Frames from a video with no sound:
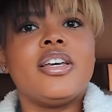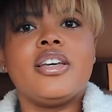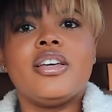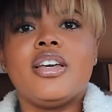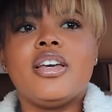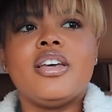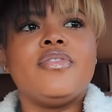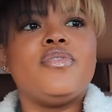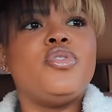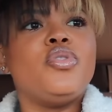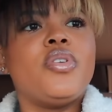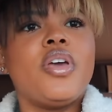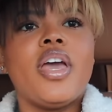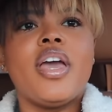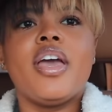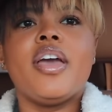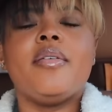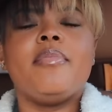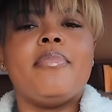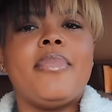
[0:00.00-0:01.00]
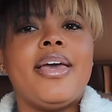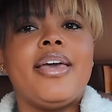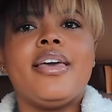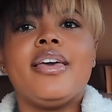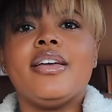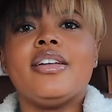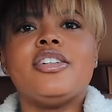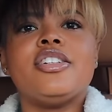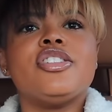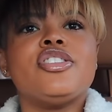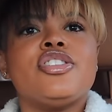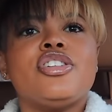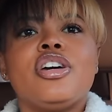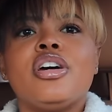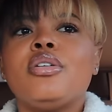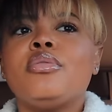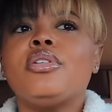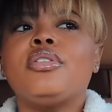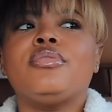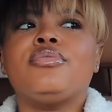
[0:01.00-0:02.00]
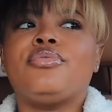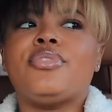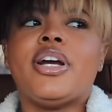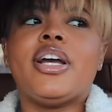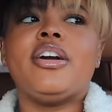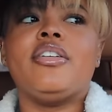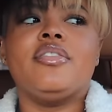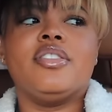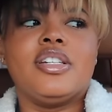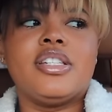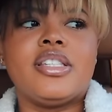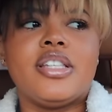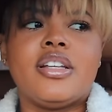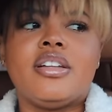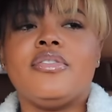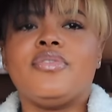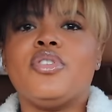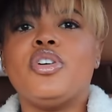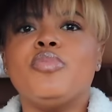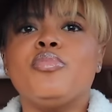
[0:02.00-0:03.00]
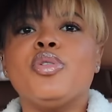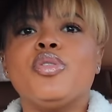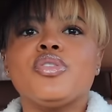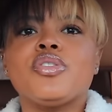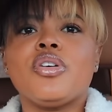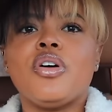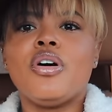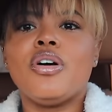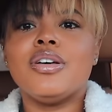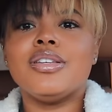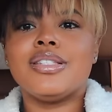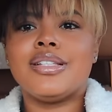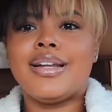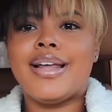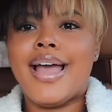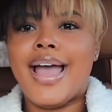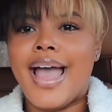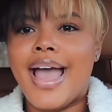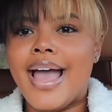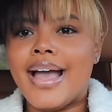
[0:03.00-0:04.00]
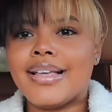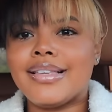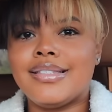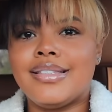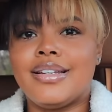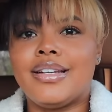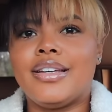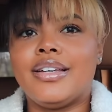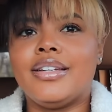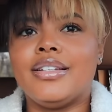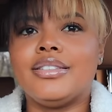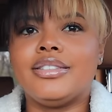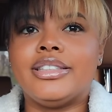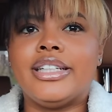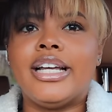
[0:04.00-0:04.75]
If you can't make it, just go around instead of almost causing an accident.